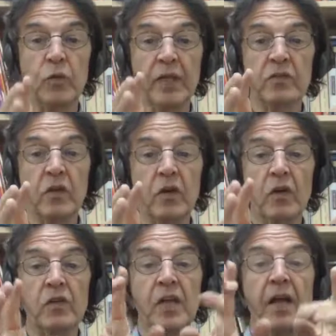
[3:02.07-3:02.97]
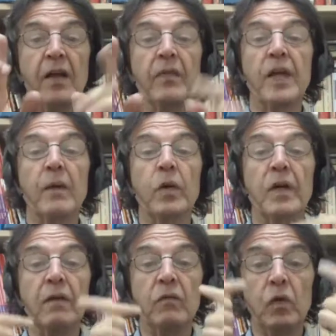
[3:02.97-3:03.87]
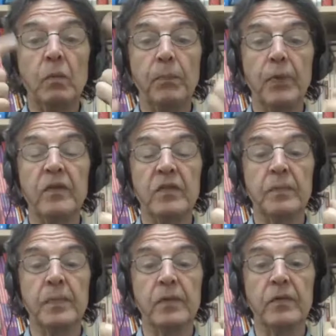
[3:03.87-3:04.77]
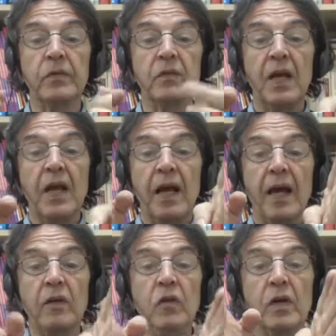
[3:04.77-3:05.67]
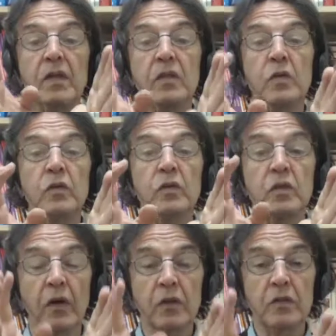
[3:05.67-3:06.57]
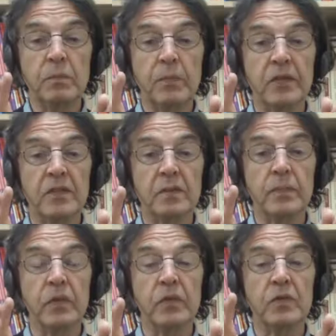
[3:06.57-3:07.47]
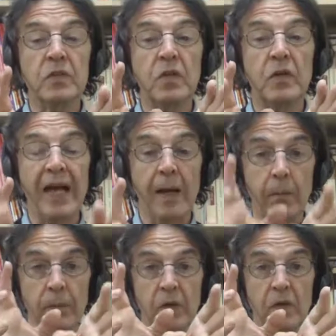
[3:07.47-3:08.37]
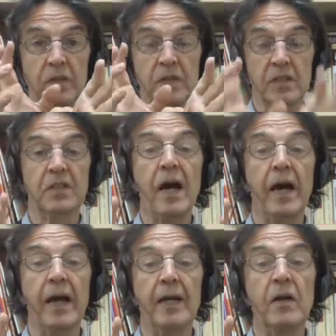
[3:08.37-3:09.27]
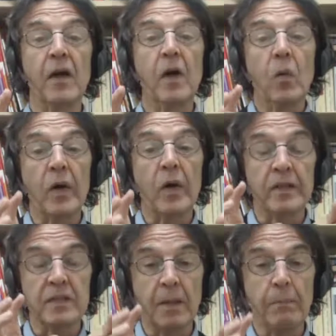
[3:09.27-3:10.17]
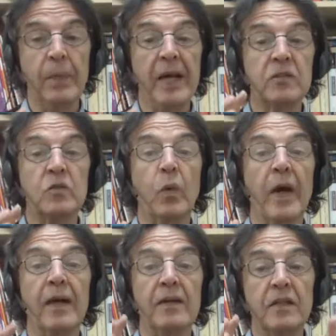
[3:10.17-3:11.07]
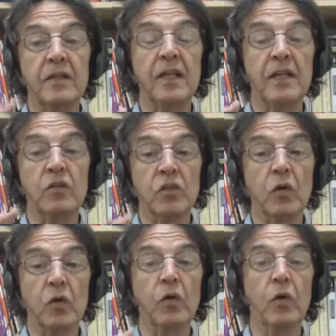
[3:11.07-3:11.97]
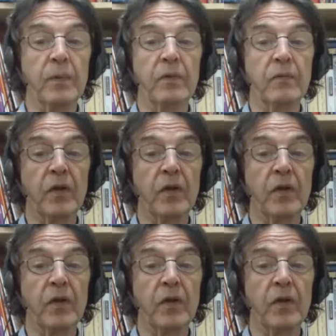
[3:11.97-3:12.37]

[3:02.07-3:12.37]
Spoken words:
research that will give you principles, and you can use those principles to help you decide what is the best way to teach your group of